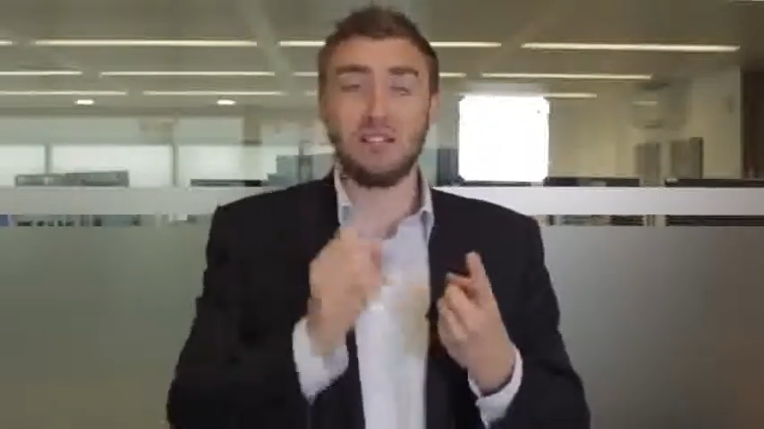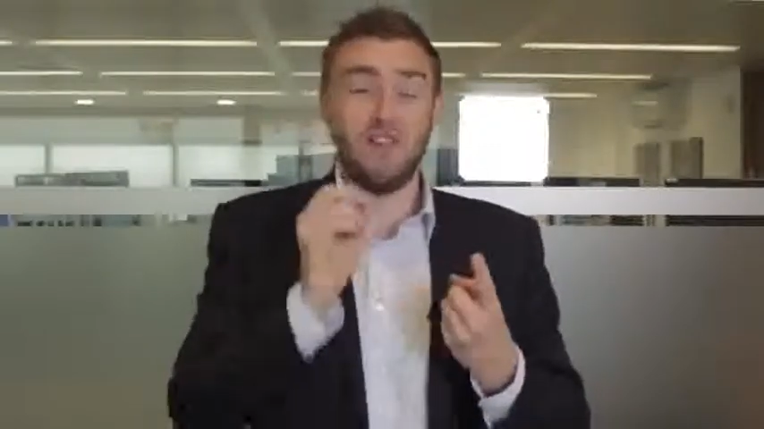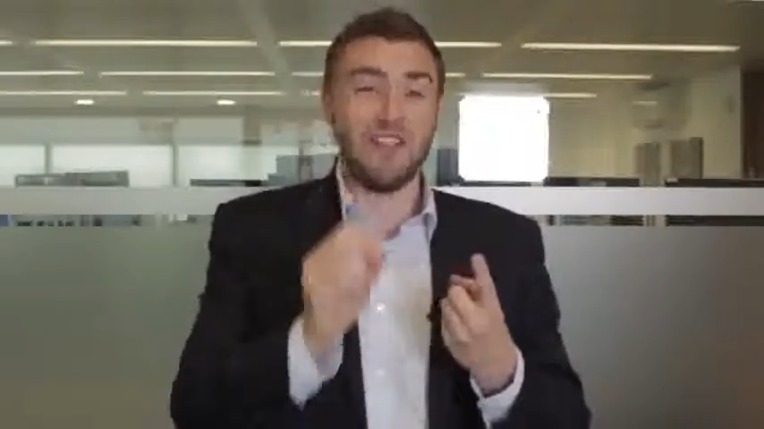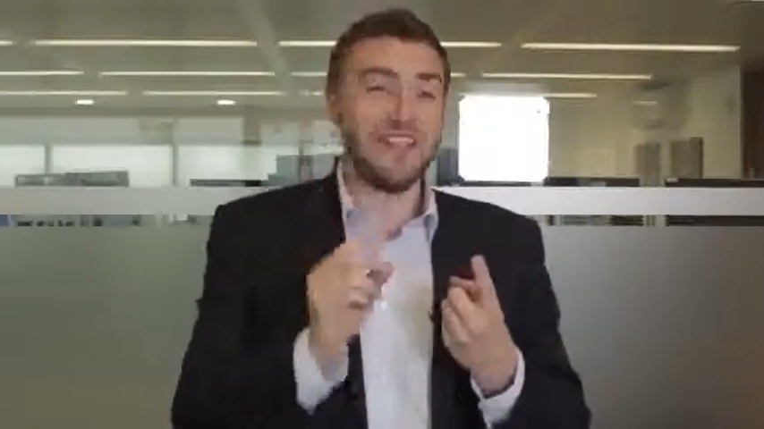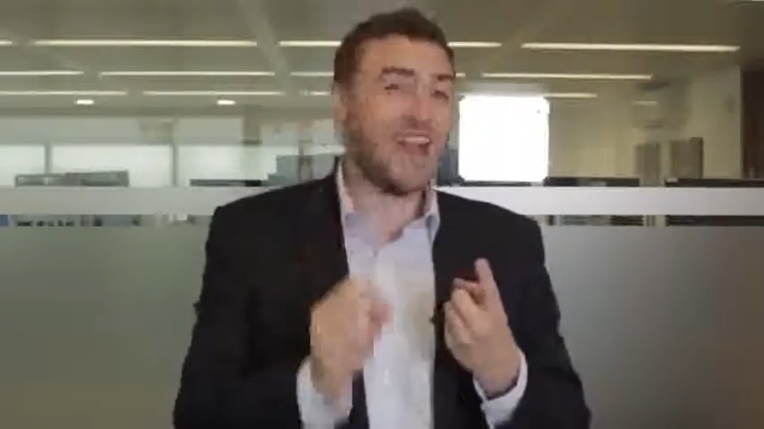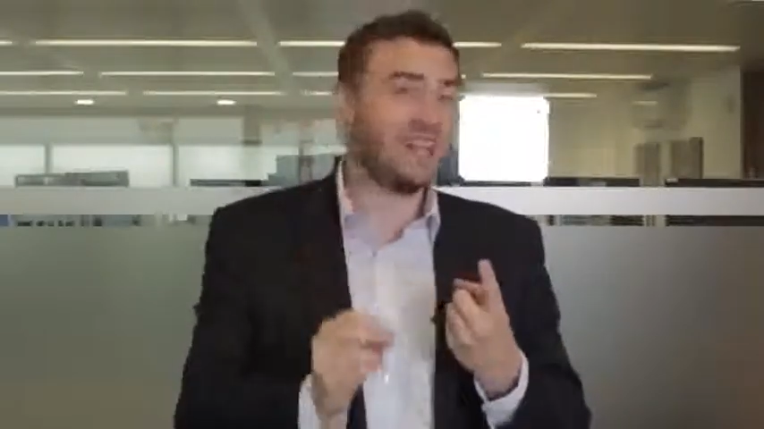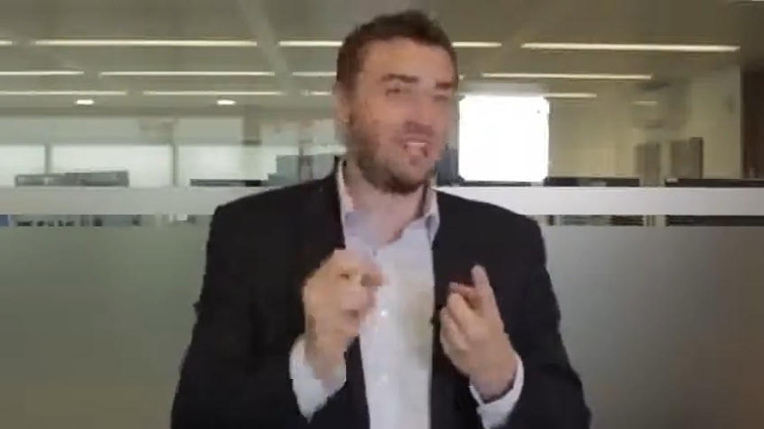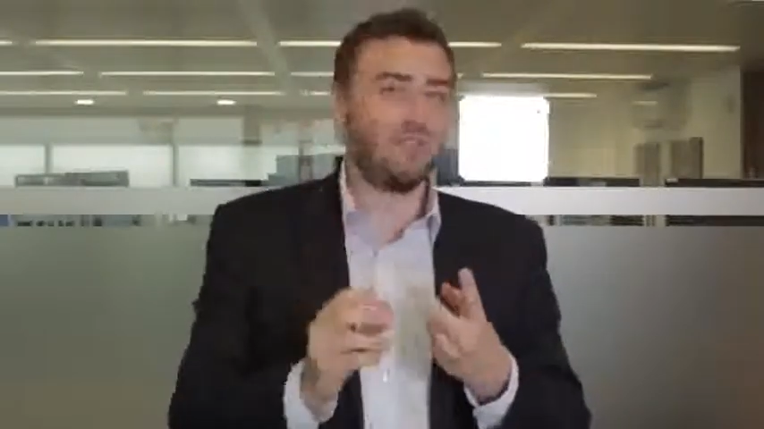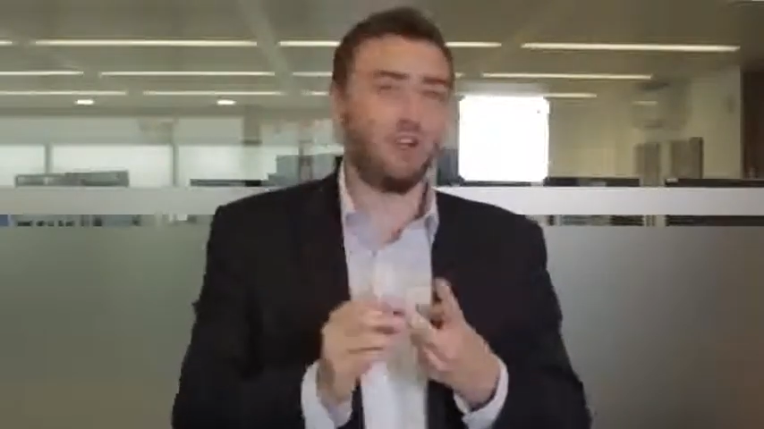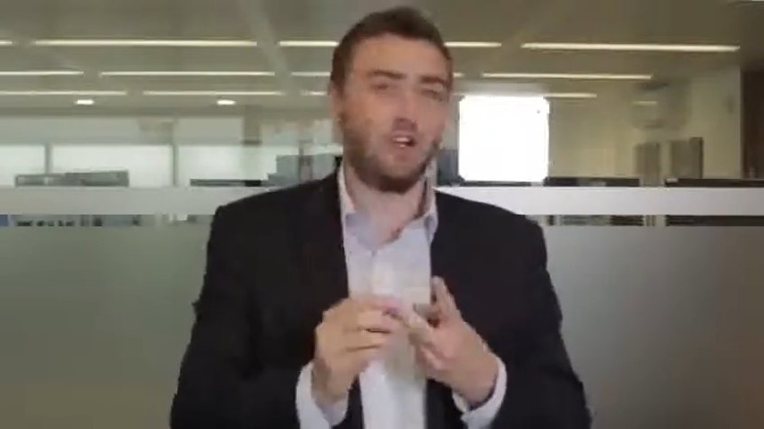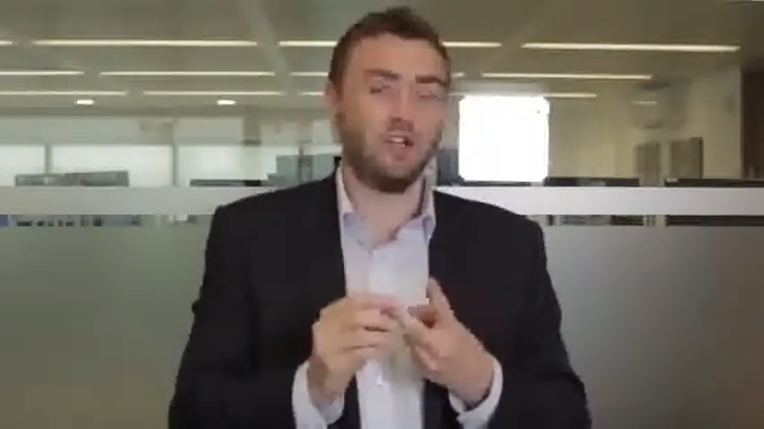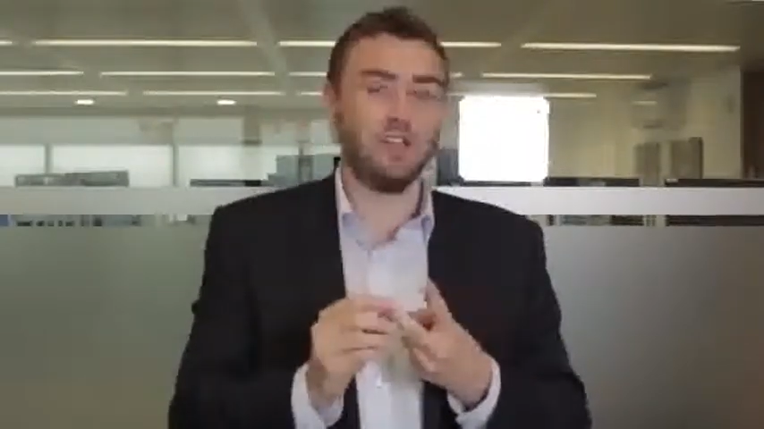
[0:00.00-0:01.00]
That's very
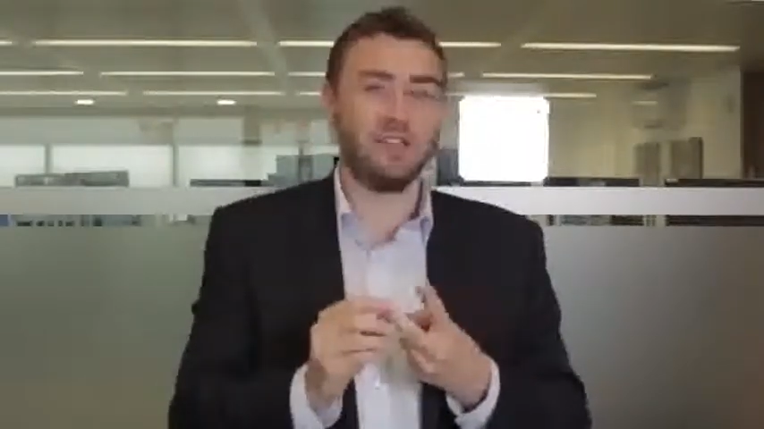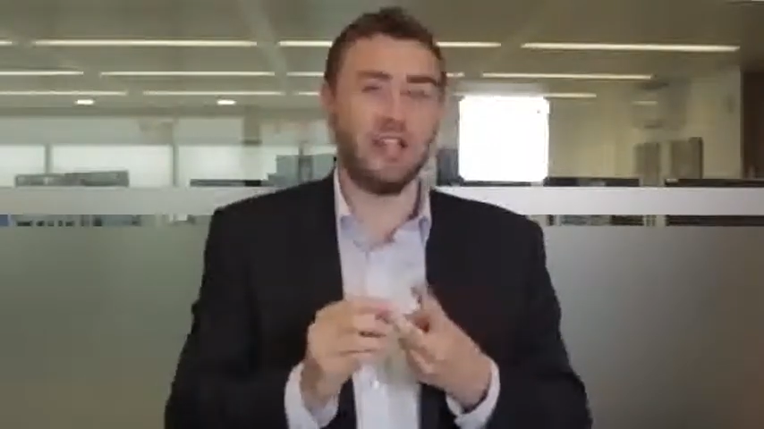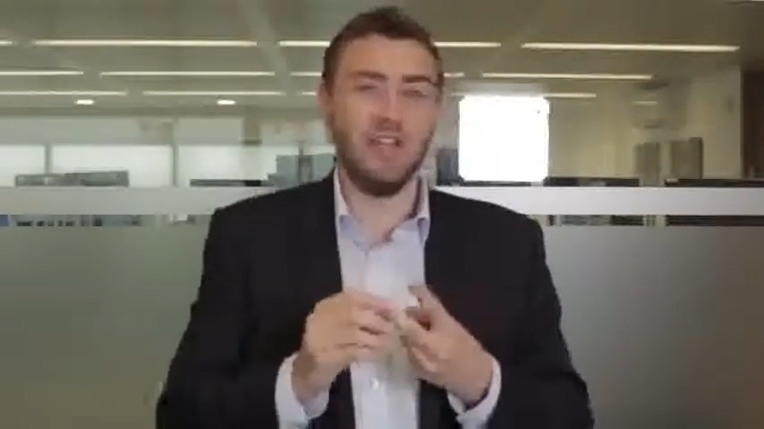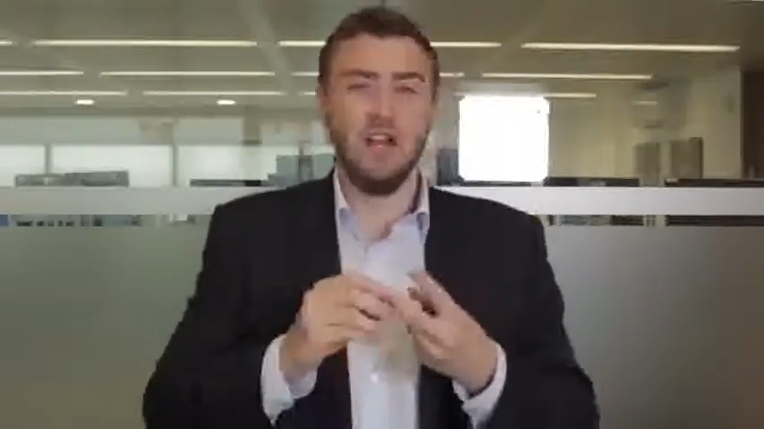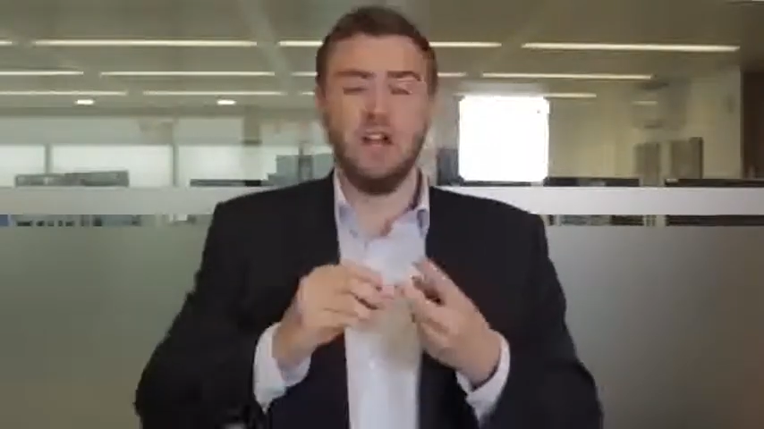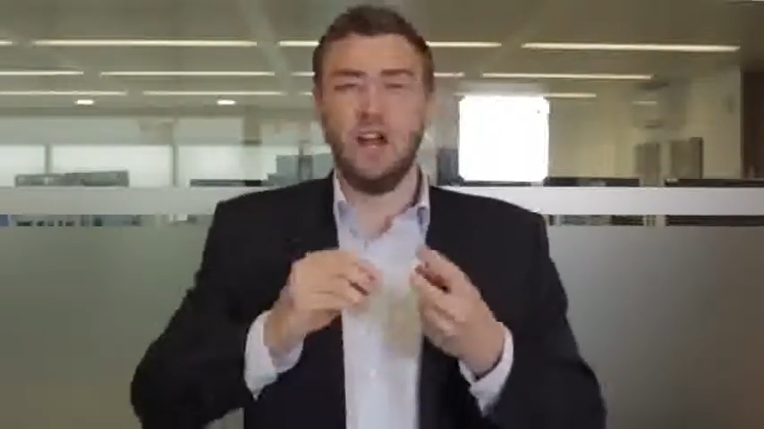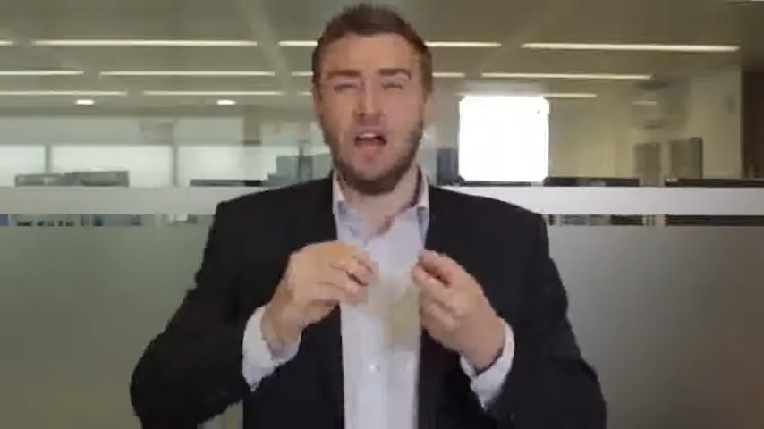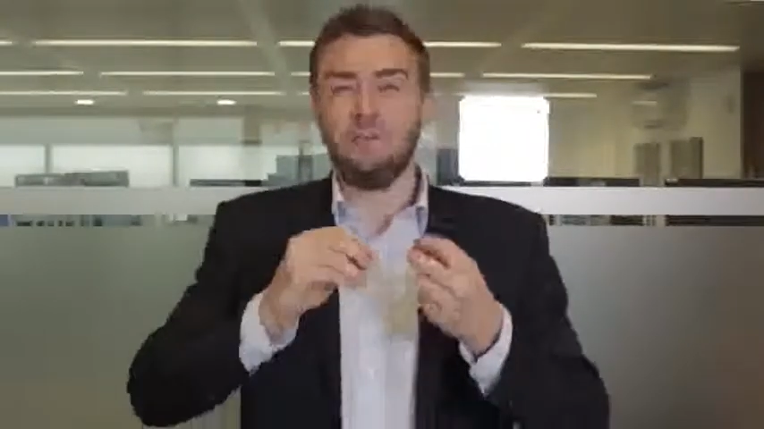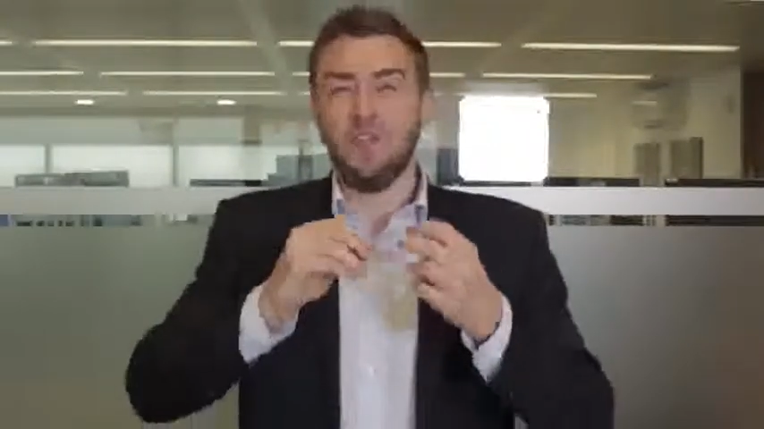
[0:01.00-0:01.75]
negative for a currency.